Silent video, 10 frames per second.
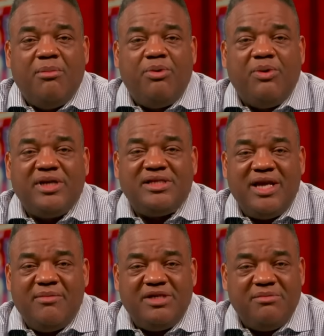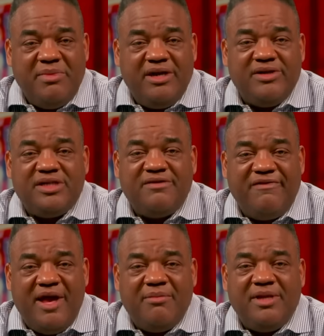Porn is damaging marriages,
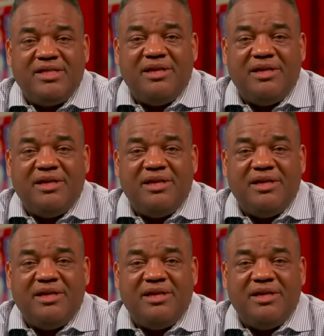families,